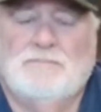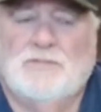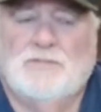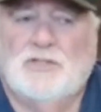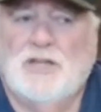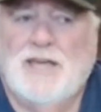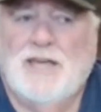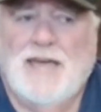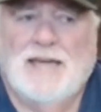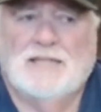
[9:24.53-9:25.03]

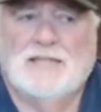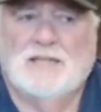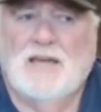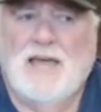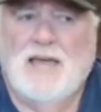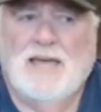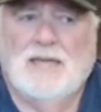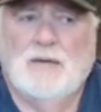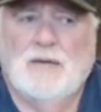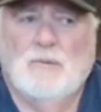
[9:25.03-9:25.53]
She acted
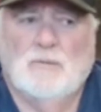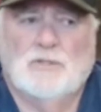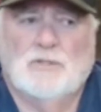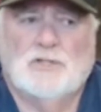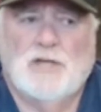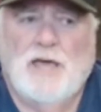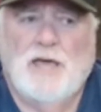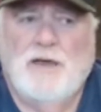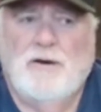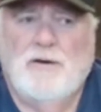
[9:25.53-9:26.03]
like it was
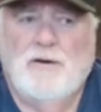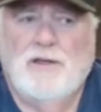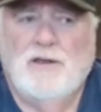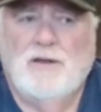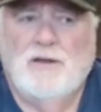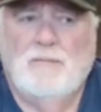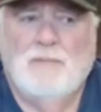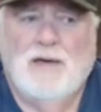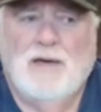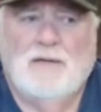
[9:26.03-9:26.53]
shattered
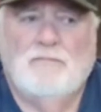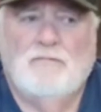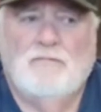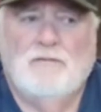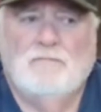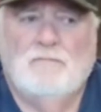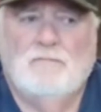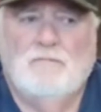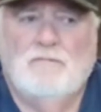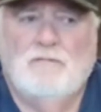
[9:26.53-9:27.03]
into about
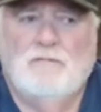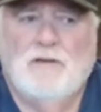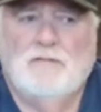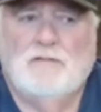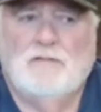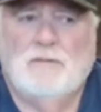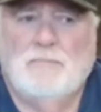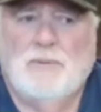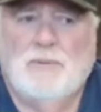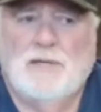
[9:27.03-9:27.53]

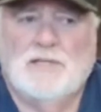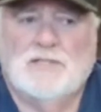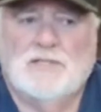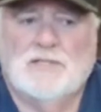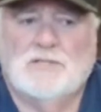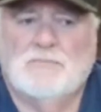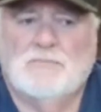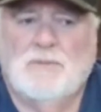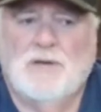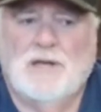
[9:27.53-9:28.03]
50
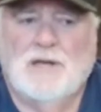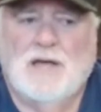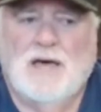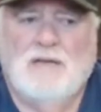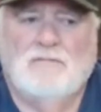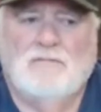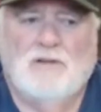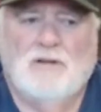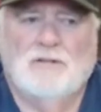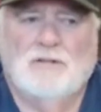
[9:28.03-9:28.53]
pieces, but
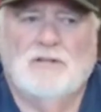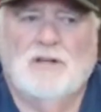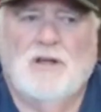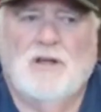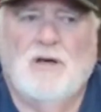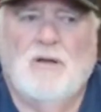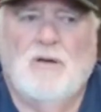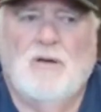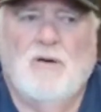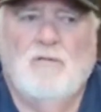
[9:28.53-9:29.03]
I've looked it
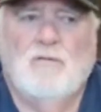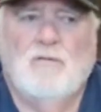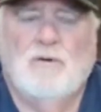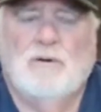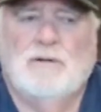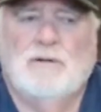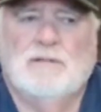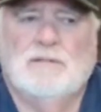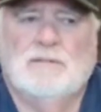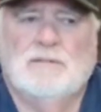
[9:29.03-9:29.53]
all
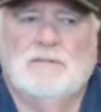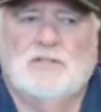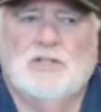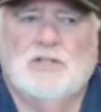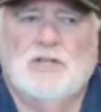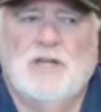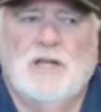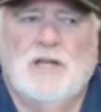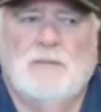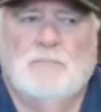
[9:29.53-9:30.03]
over, and
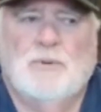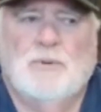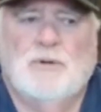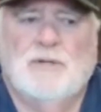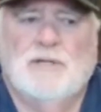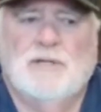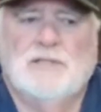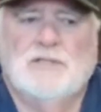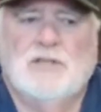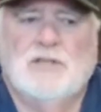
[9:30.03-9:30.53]
she did a
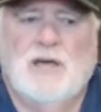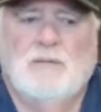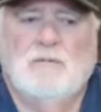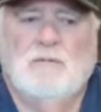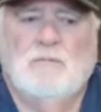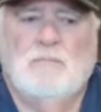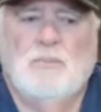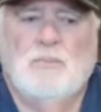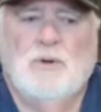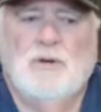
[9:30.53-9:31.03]
pretty good job
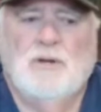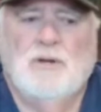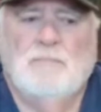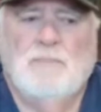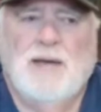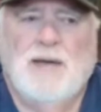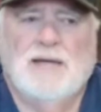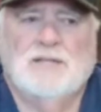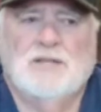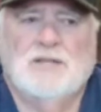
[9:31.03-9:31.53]
of putting
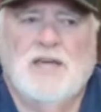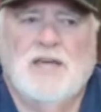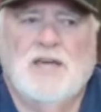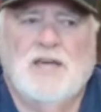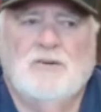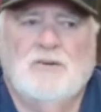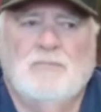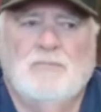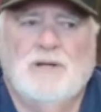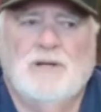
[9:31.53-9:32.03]
it back
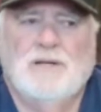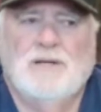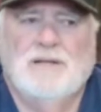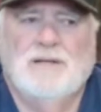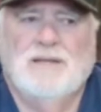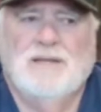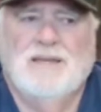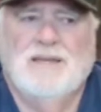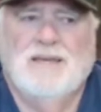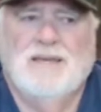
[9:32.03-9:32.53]
together. But
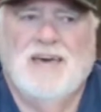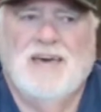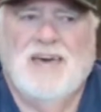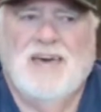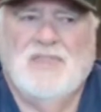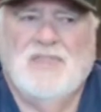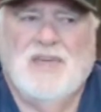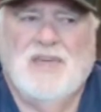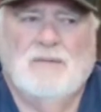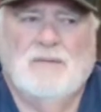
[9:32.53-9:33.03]

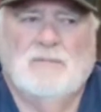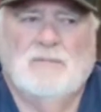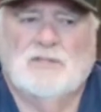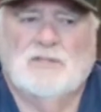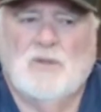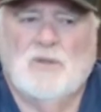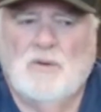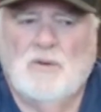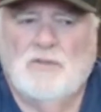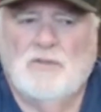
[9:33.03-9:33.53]
I think it
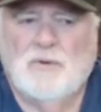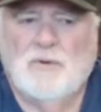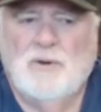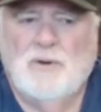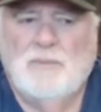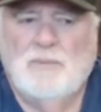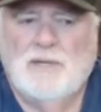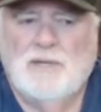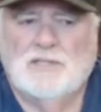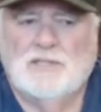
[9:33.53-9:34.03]
was only
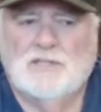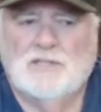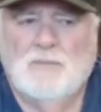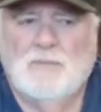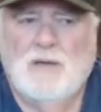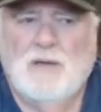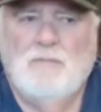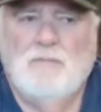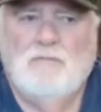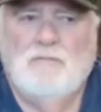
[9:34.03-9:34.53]
3 pieces,
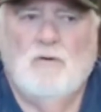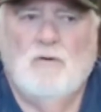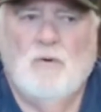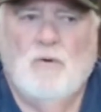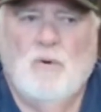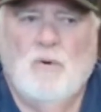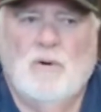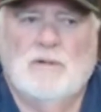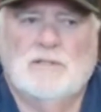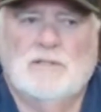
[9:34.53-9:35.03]
maybe
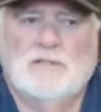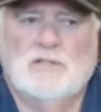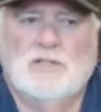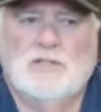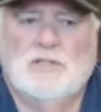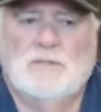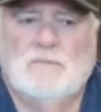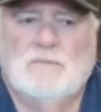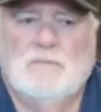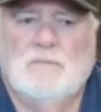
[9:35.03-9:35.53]
4.
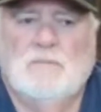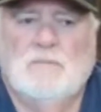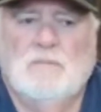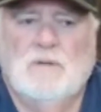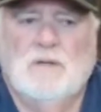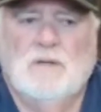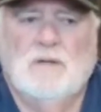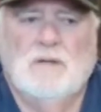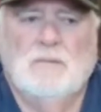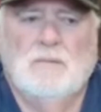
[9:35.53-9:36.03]
She
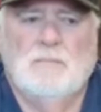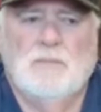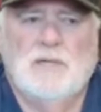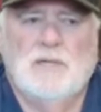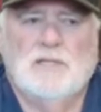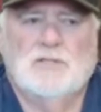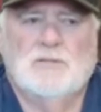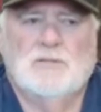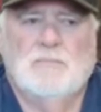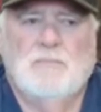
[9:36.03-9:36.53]

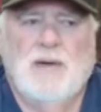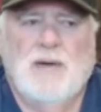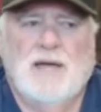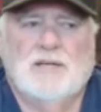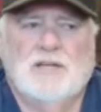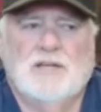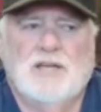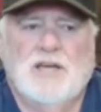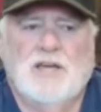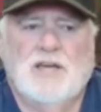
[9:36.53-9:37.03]
pieced them
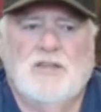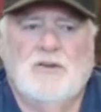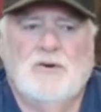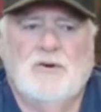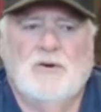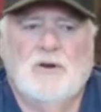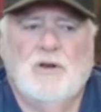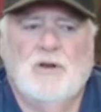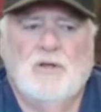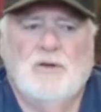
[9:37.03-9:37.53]
back
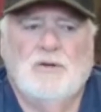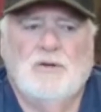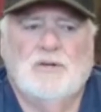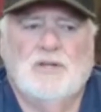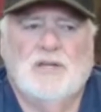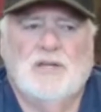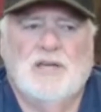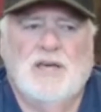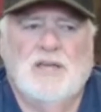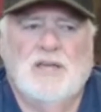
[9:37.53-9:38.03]
together and glued
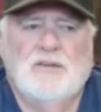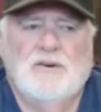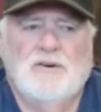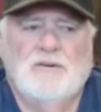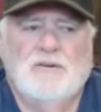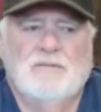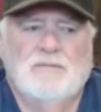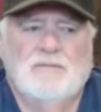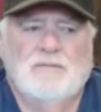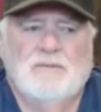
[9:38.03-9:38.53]
it together,
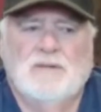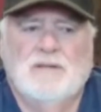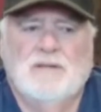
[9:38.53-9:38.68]
and